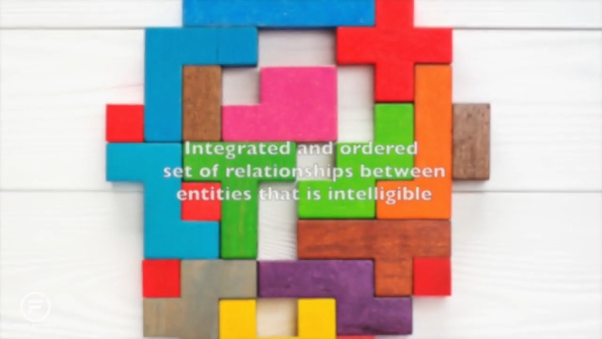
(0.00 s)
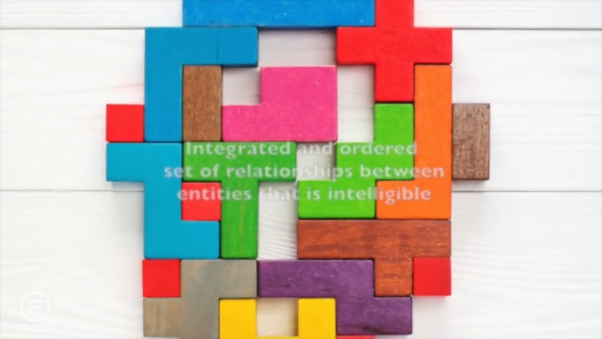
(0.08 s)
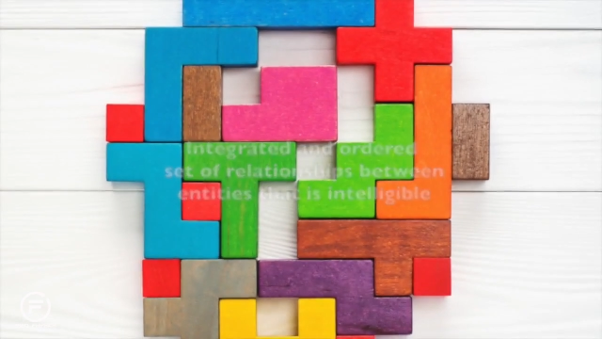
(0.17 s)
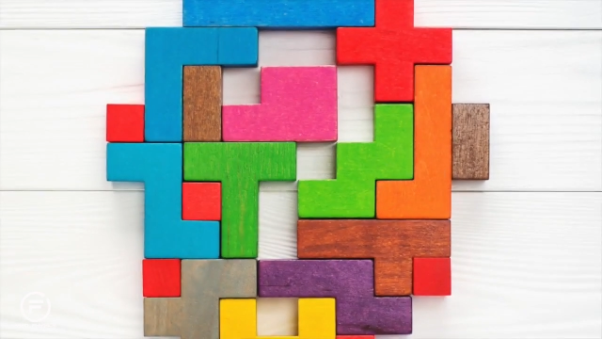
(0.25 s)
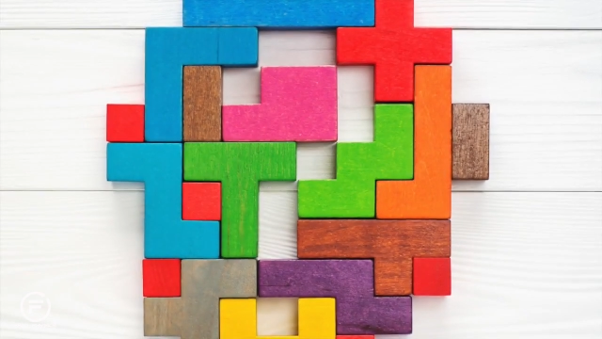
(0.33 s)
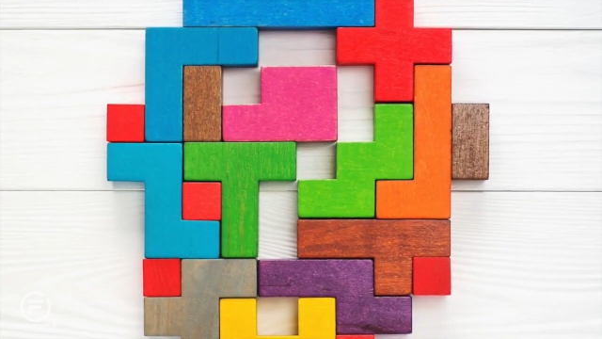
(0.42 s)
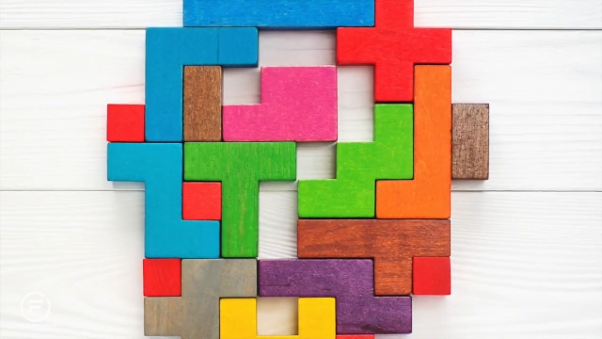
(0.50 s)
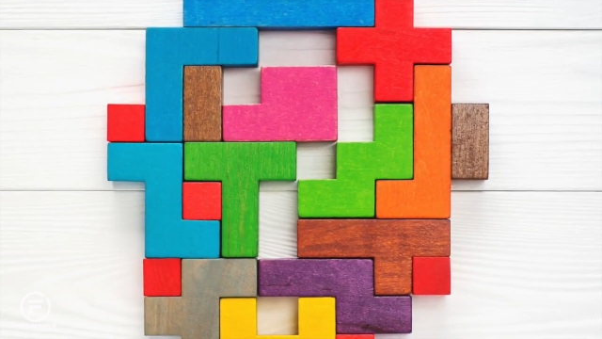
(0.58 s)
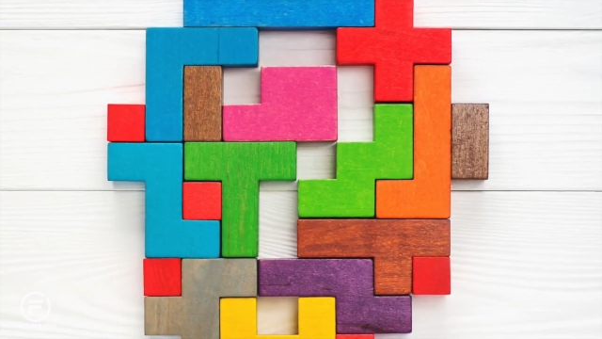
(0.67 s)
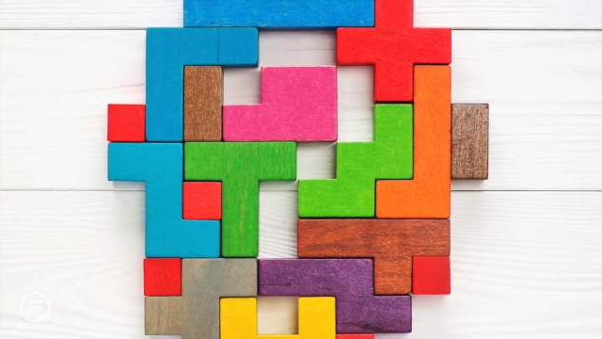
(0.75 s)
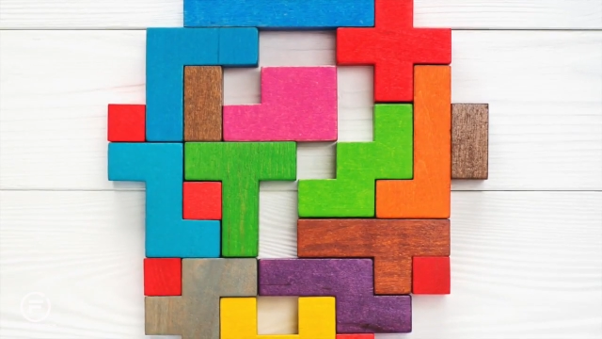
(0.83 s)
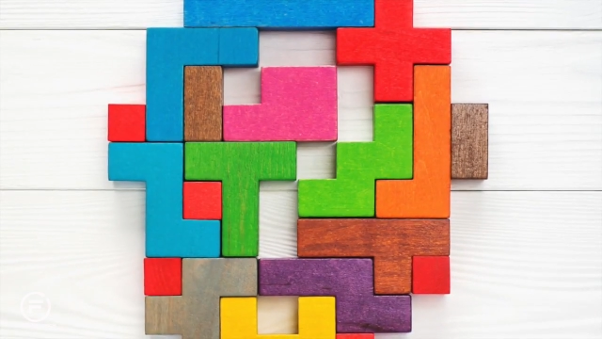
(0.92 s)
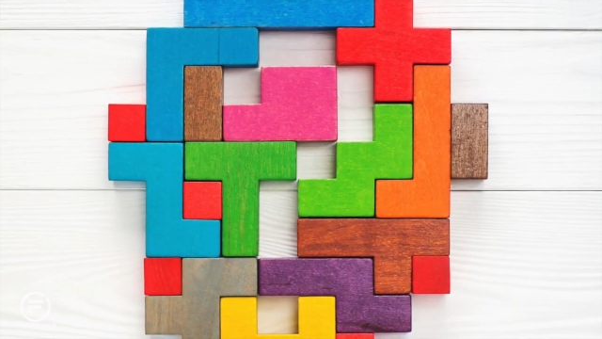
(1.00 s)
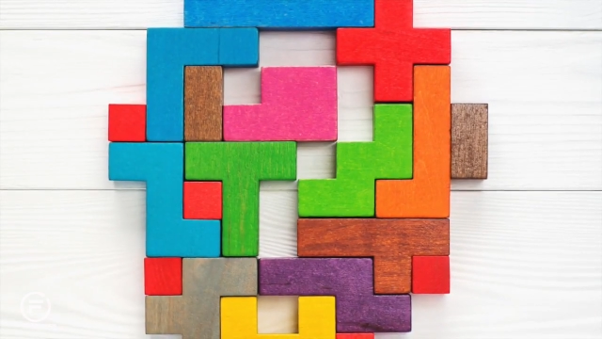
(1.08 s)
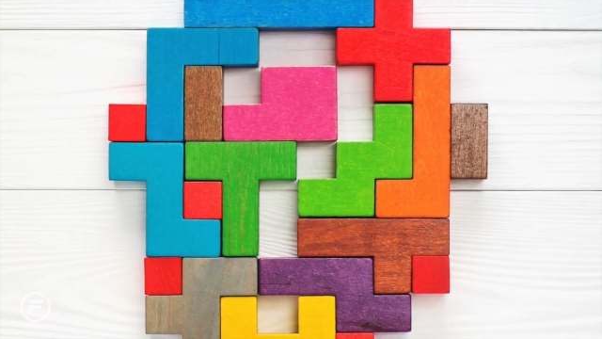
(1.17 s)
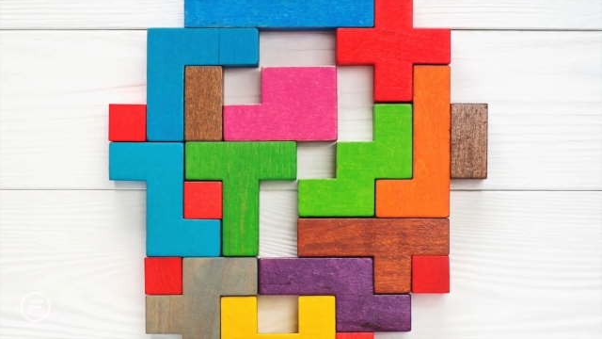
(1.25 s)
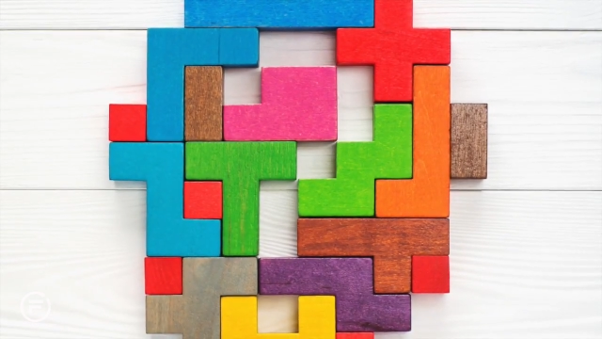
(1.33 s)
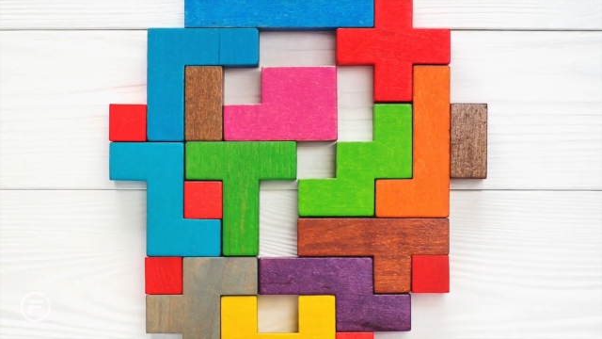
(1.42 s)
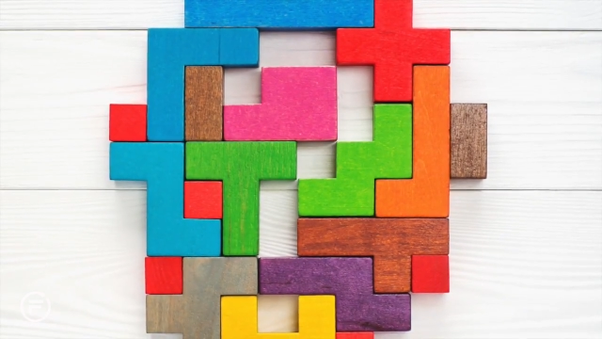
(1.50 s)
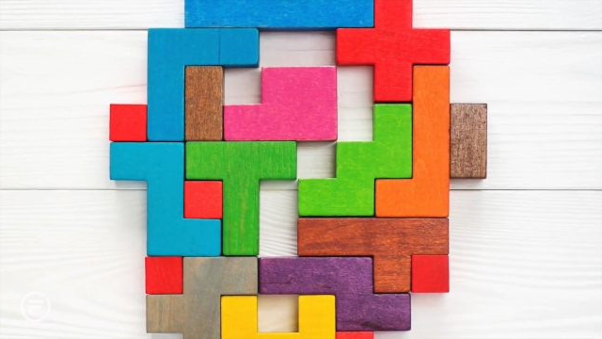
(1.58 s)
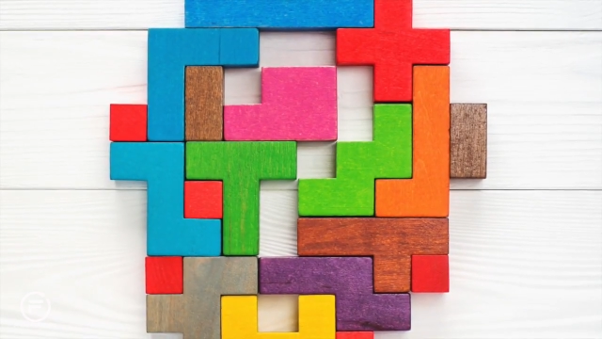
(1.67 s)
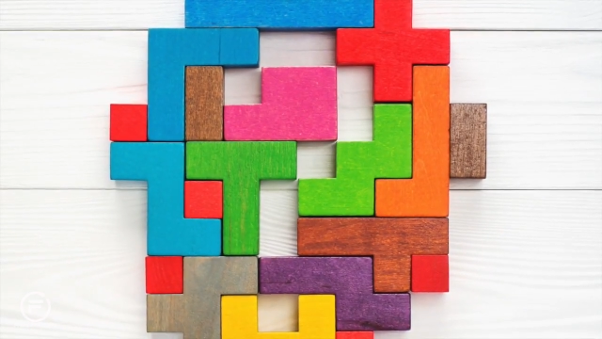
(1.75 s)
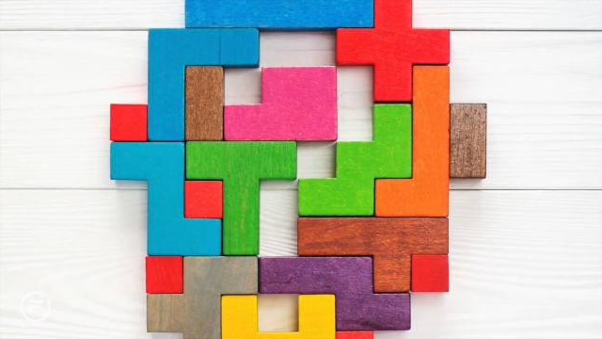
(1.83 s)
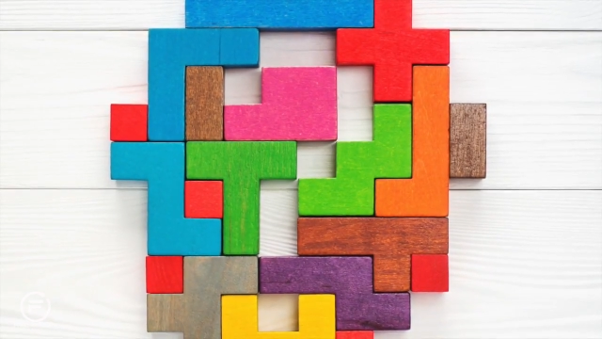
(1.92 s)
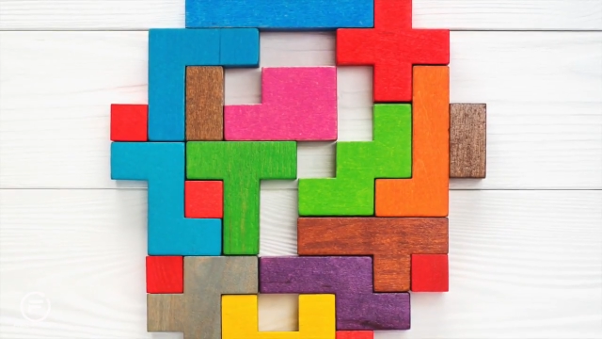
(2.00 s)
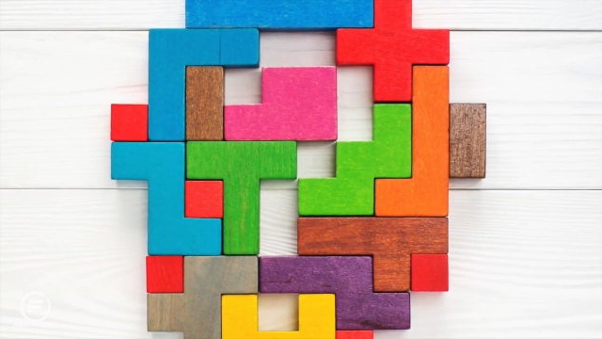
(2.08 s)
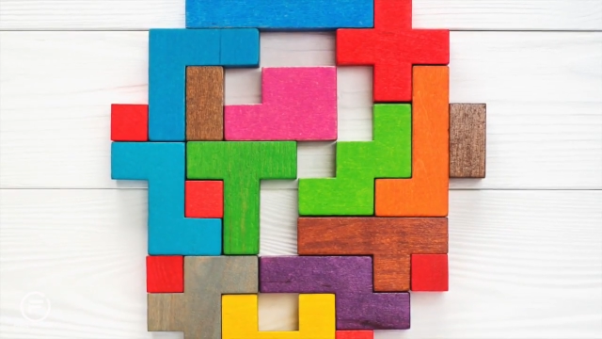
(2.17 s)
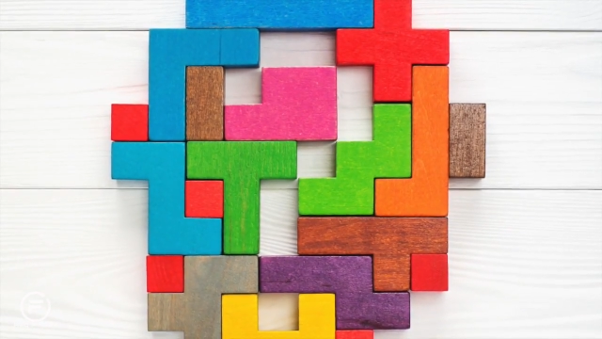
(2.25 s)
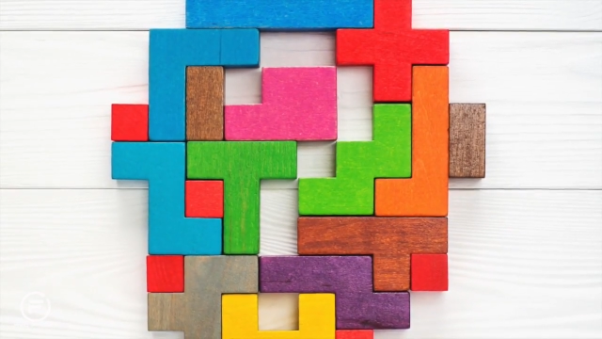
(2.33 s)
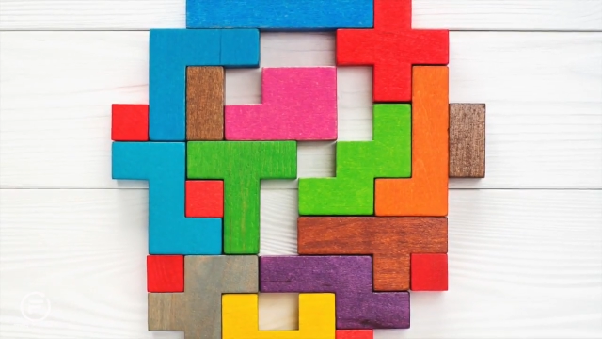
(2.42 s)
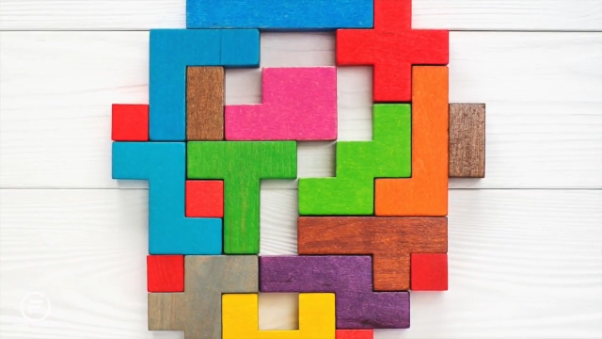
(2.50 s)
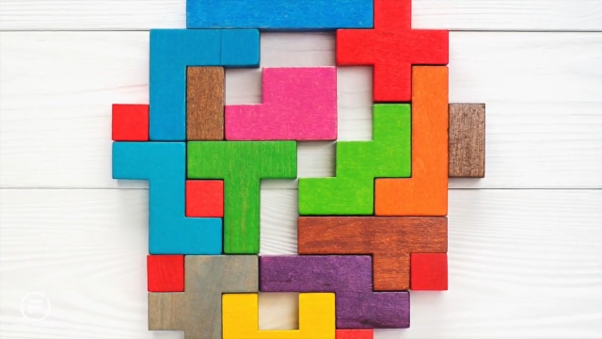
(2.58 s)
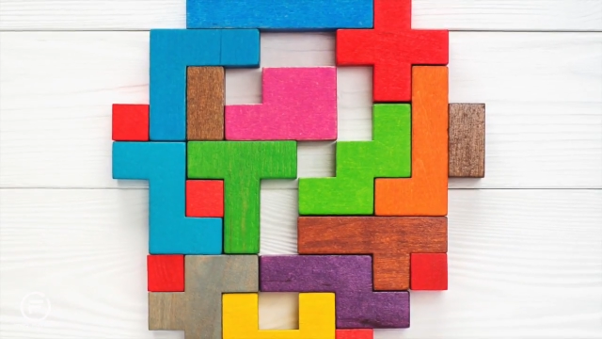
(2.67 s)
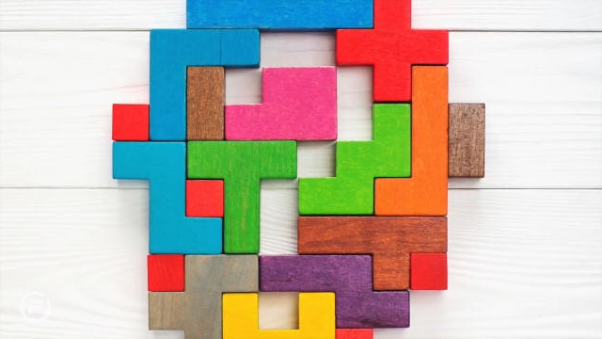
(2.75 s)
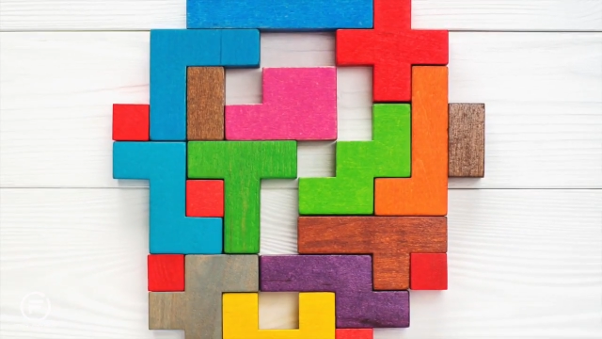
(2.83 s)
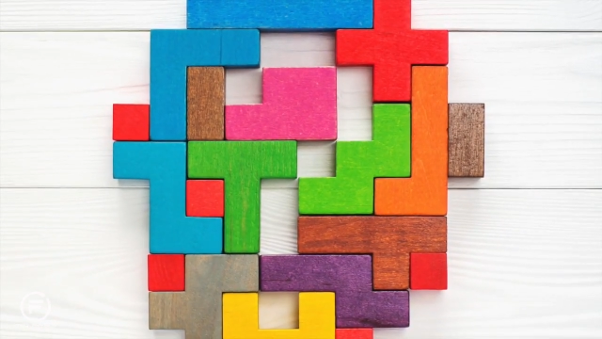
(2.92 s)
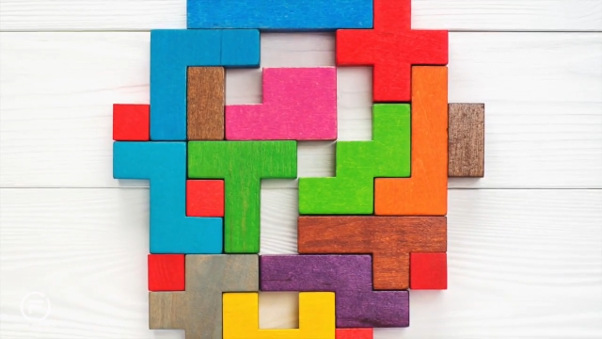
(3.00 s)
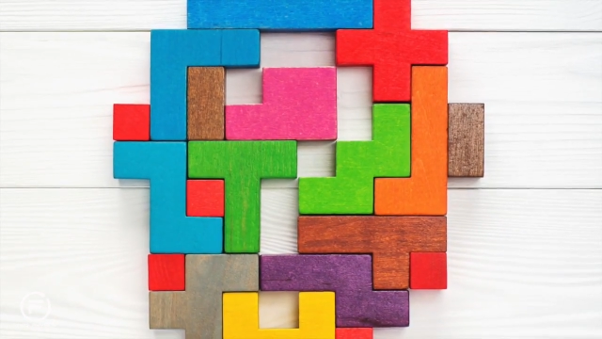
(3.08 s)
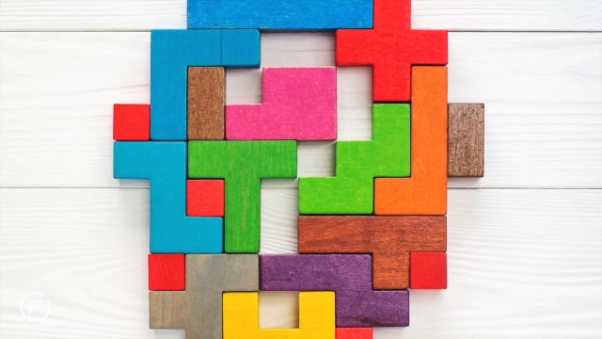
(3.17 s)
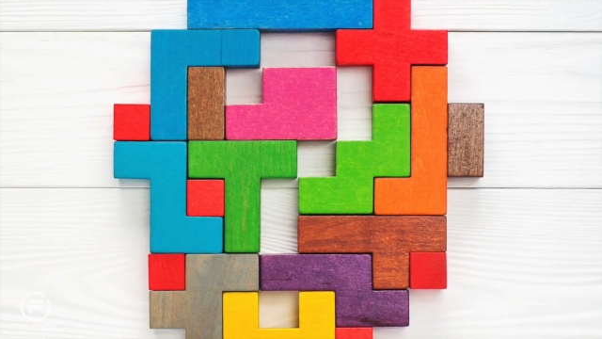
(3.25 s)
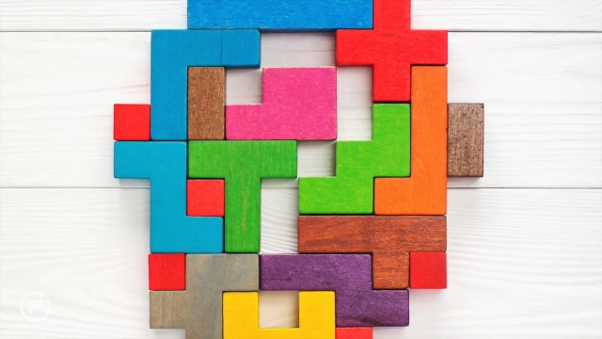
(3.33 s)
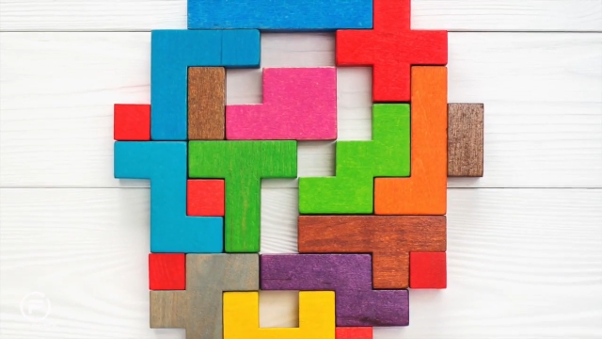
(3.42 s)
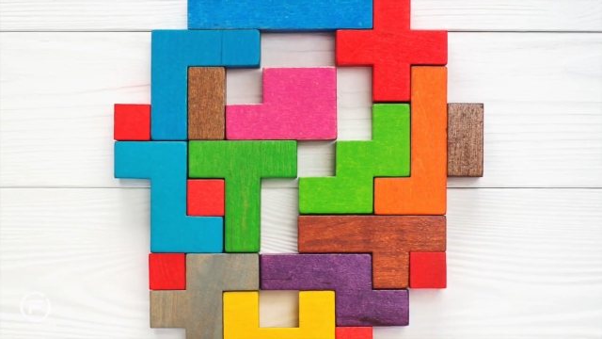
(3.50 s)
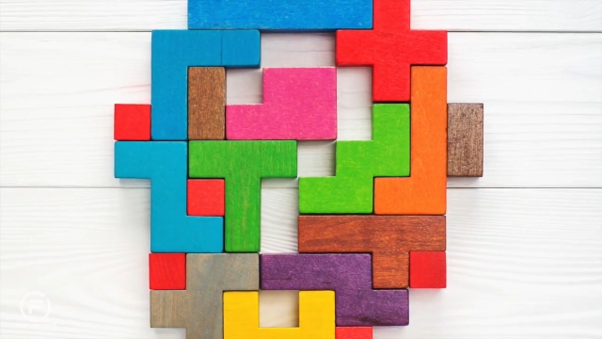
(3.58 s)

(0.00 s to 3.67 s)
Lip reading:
No face is visible, so there are no lips to read.